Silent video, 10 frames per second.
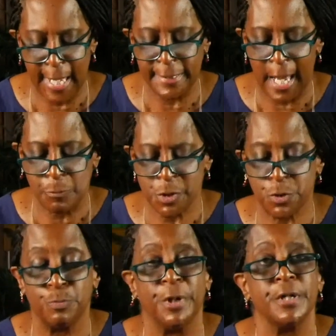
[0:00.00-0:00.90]
and that was
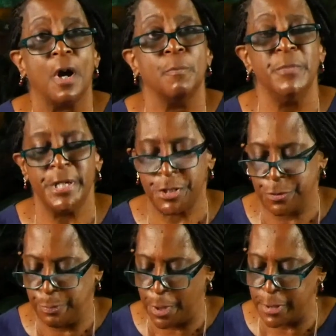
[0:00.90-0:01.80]
to bring our
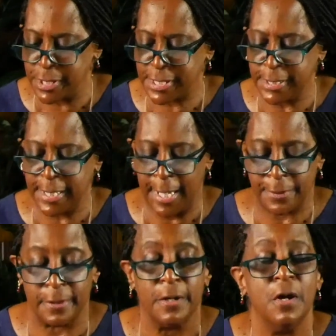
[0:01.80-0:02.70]
ministry partners
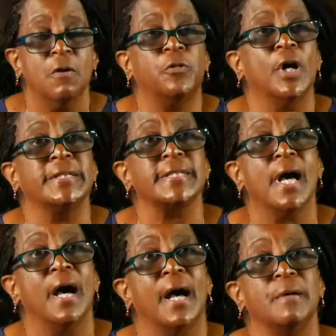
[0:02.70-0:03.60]
together for a
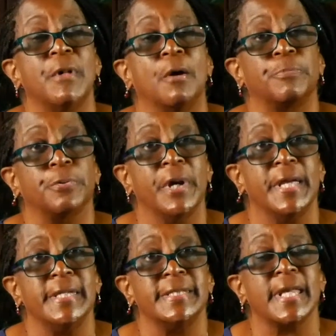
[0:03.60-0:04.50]
time of
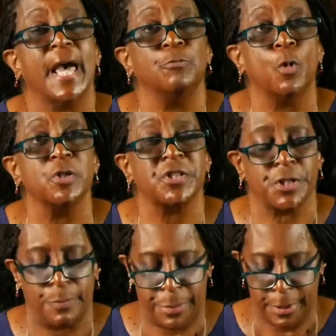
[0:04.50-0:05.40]
praise and
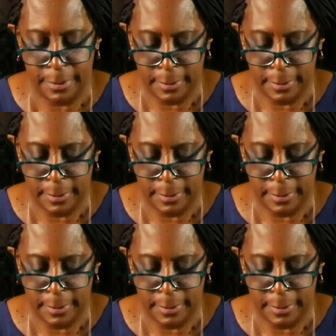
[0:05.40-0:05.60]
worship.